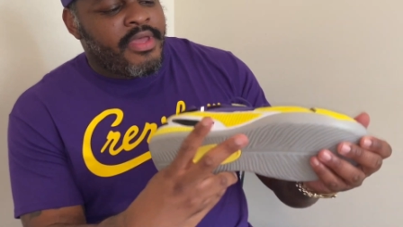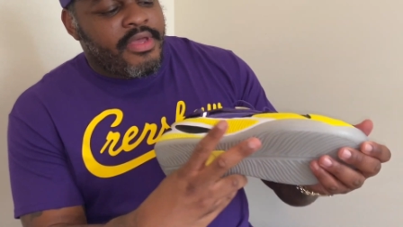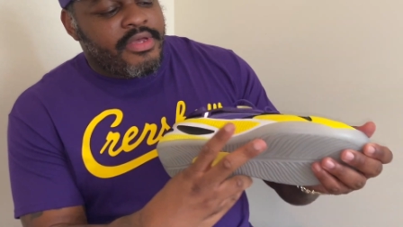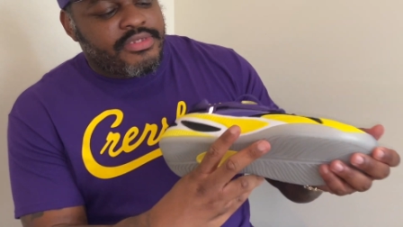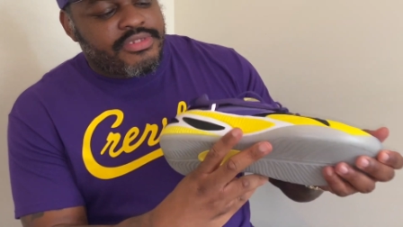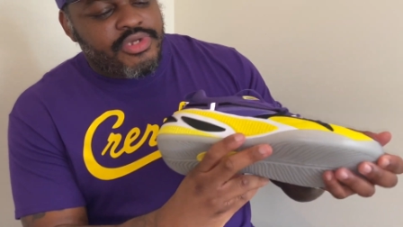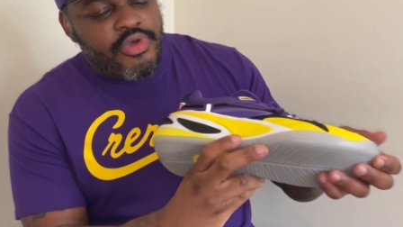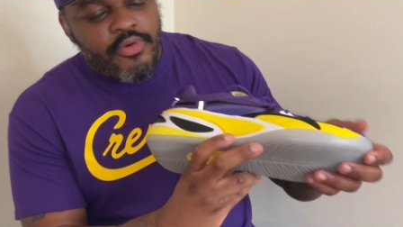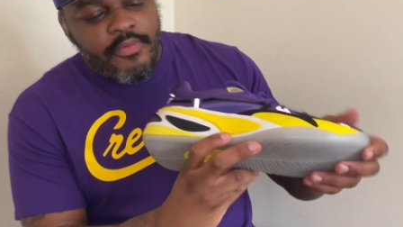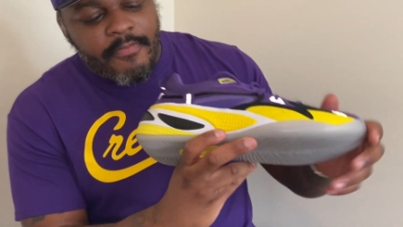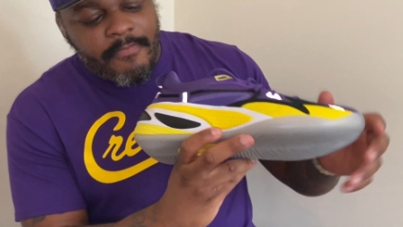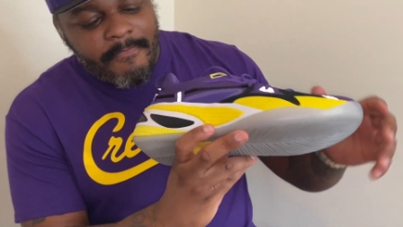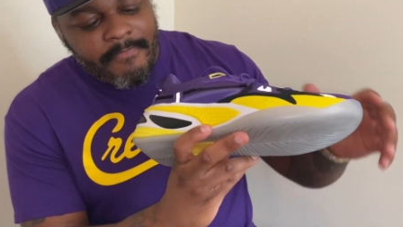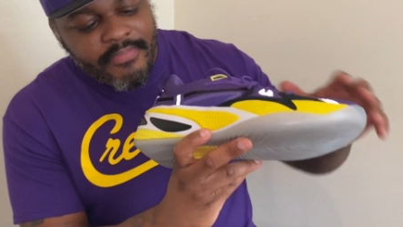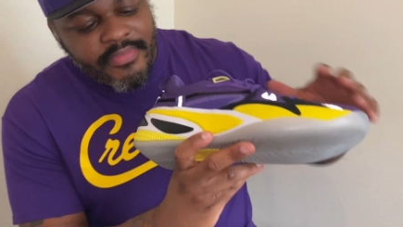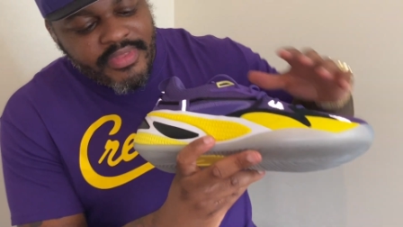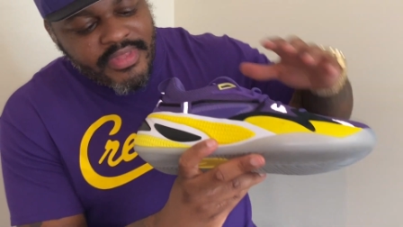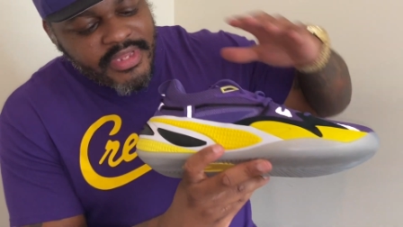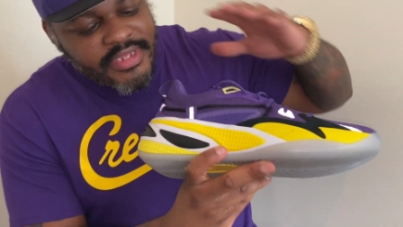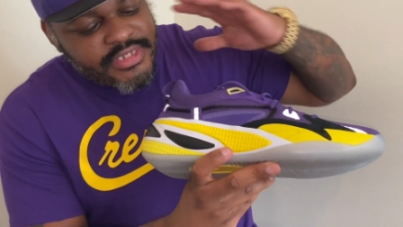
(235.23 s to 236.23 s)
So
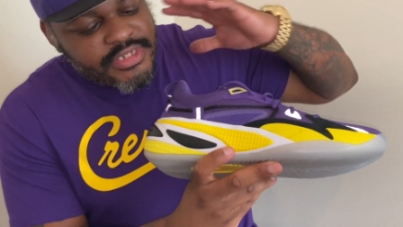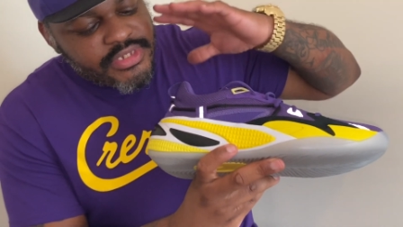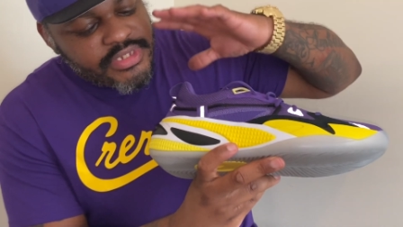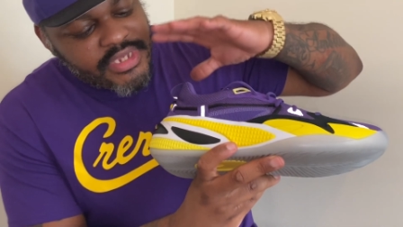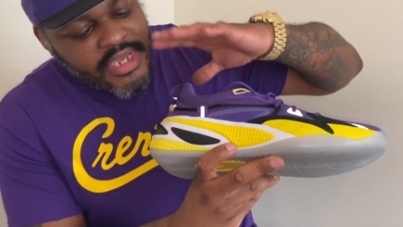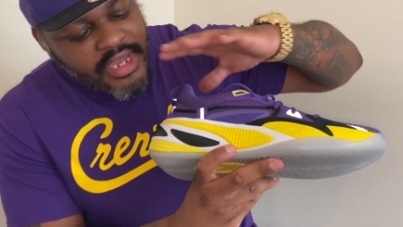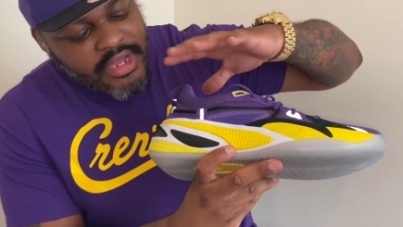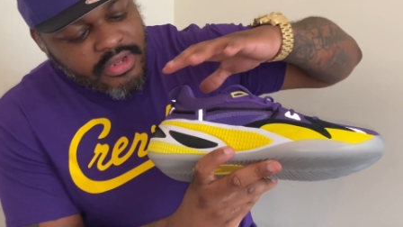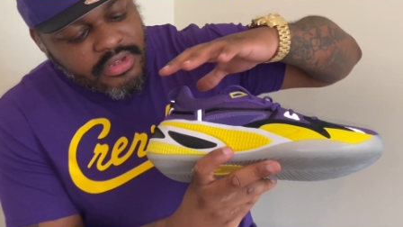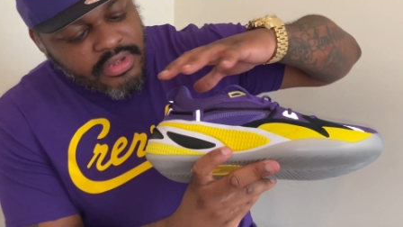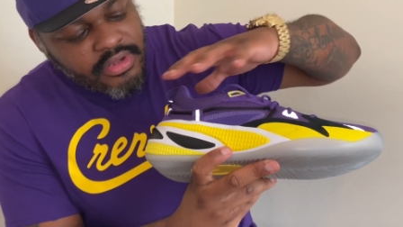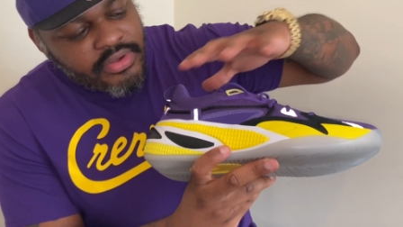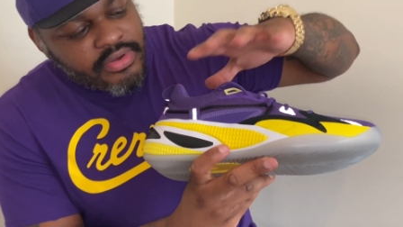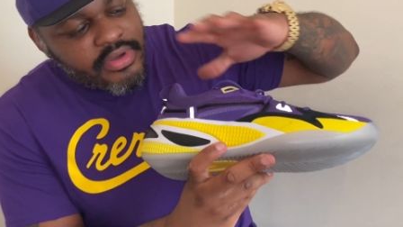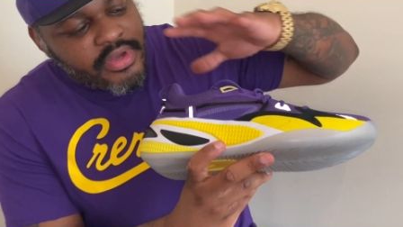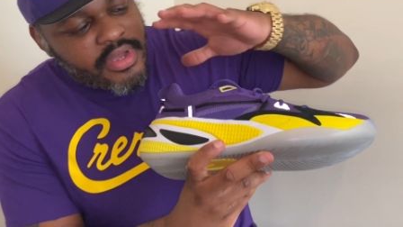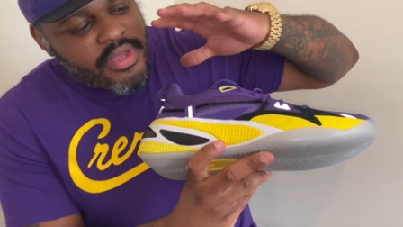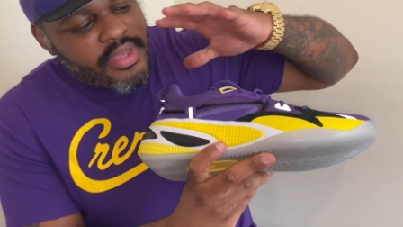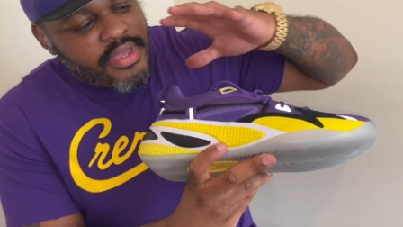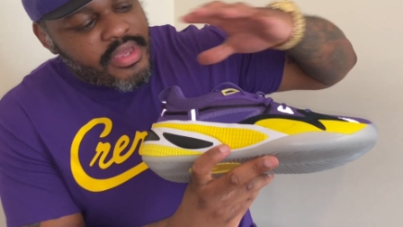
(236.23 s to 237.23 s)
let's take a
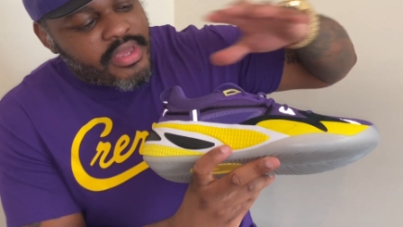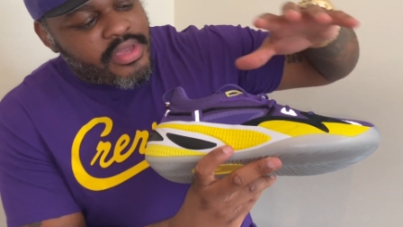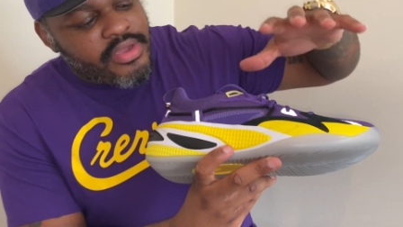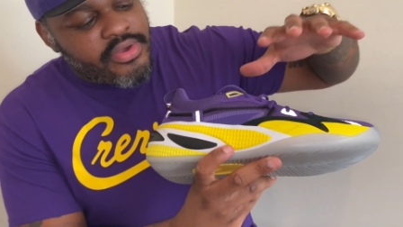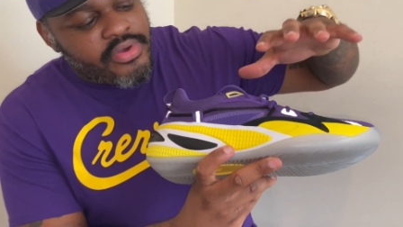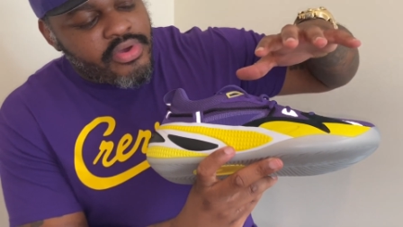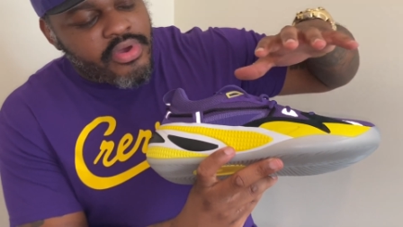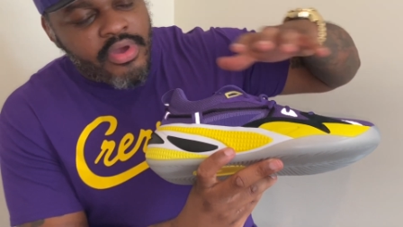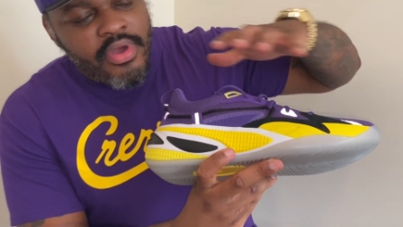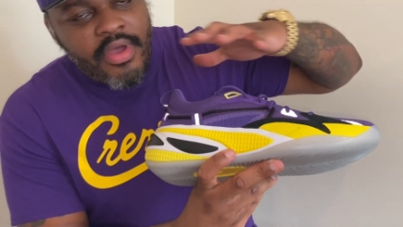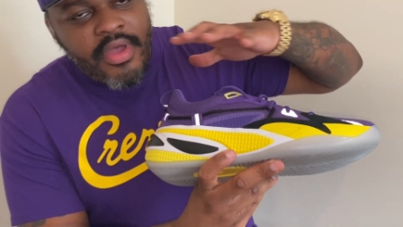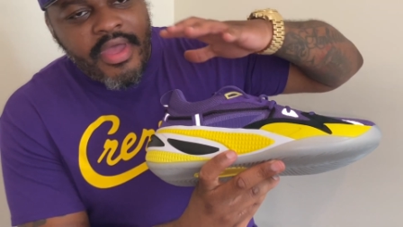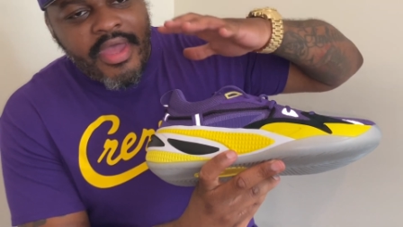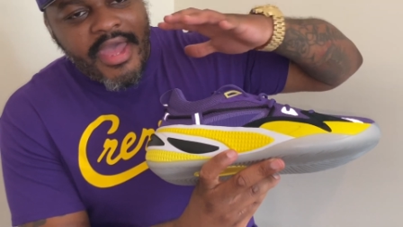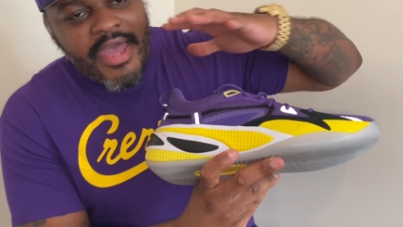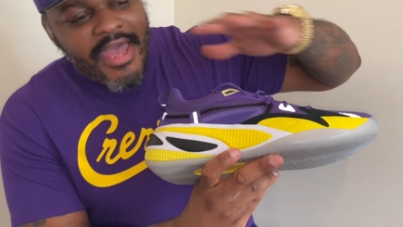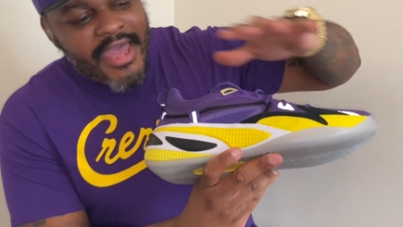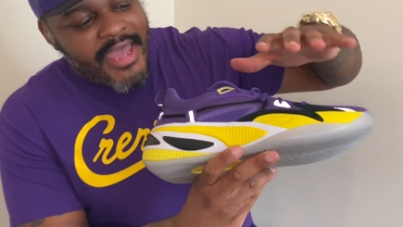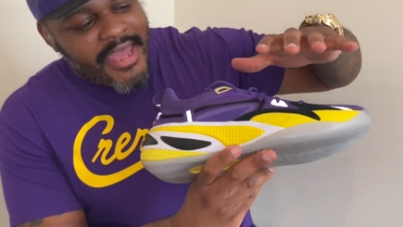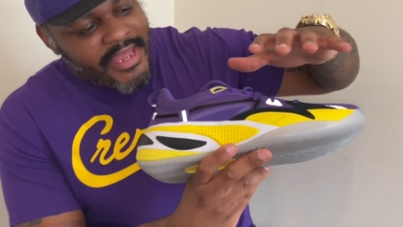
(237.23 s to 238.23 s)
look here
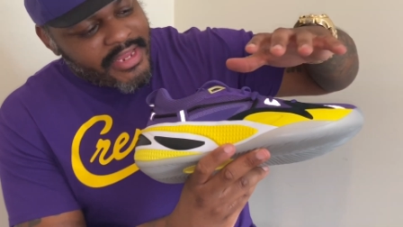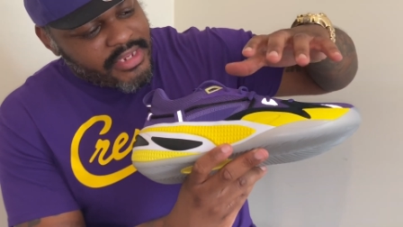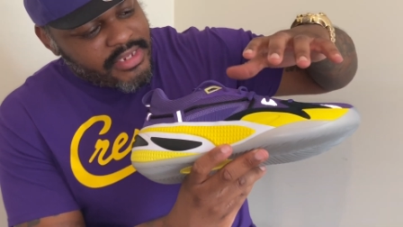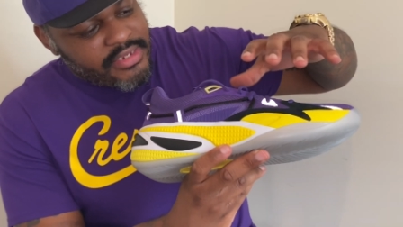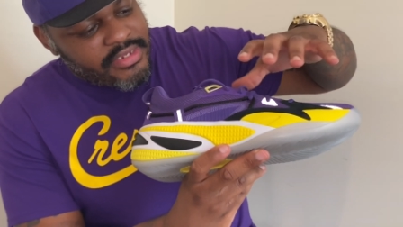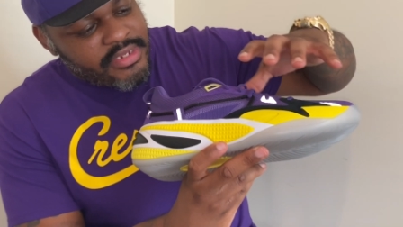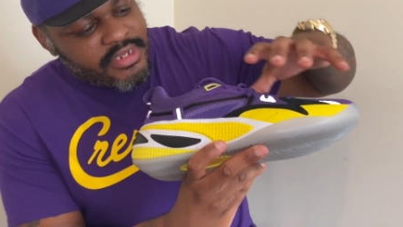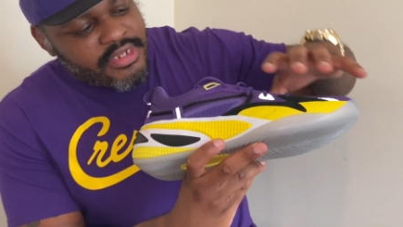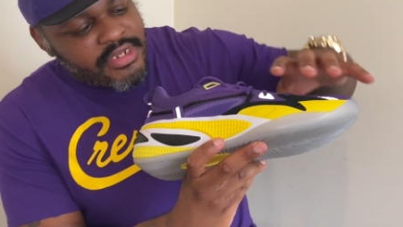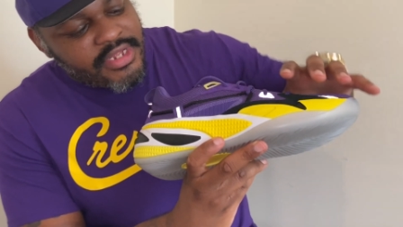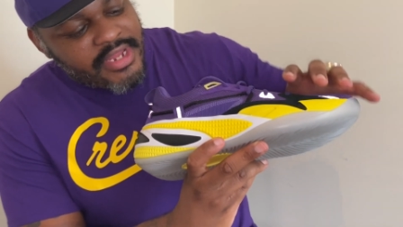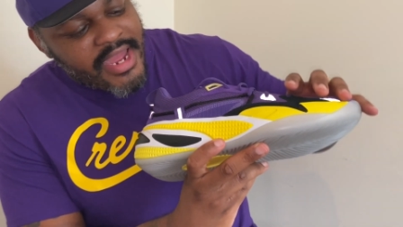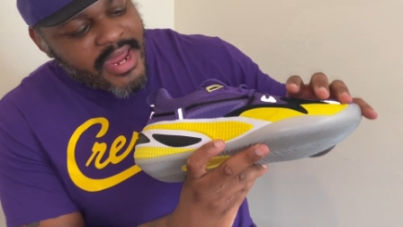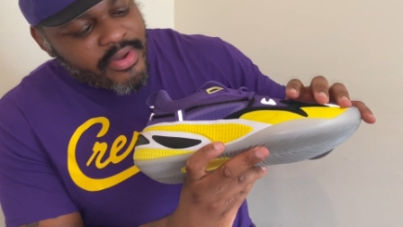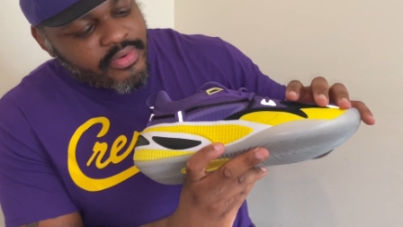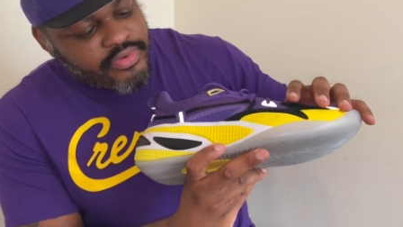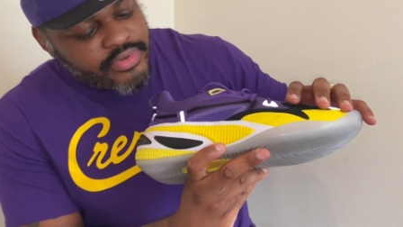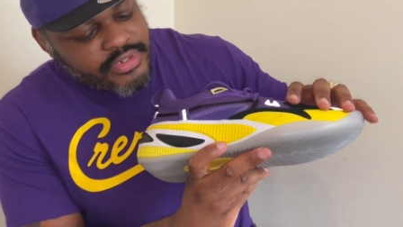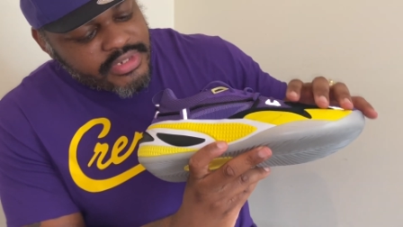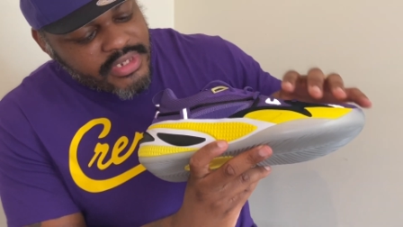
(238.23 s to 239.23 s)
at the
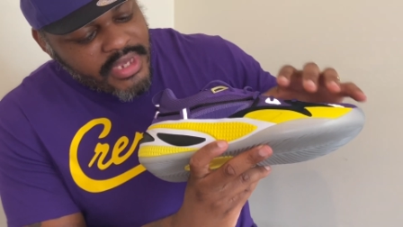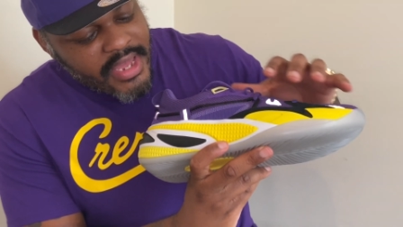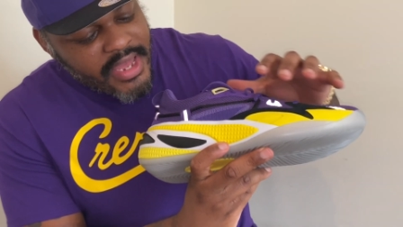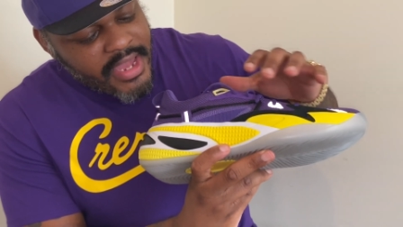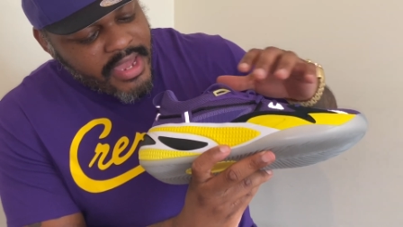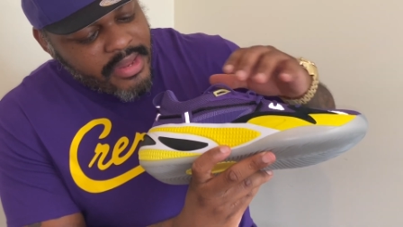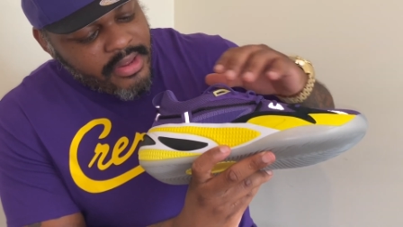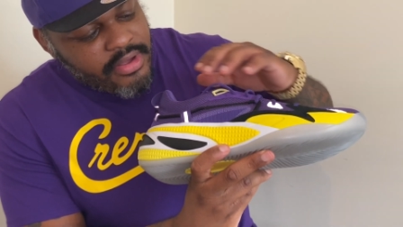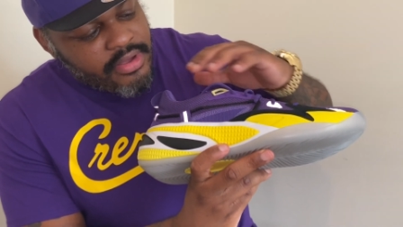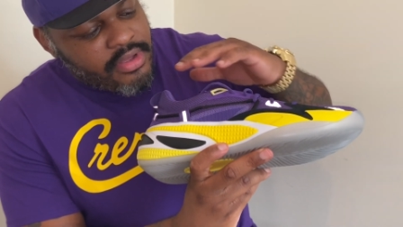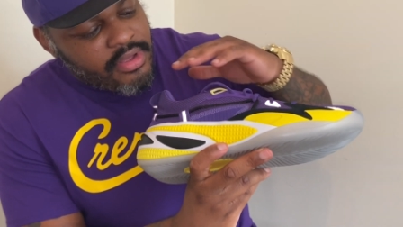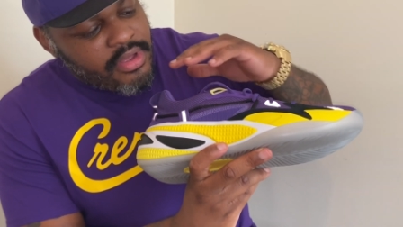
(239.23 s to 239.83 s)
lateral side.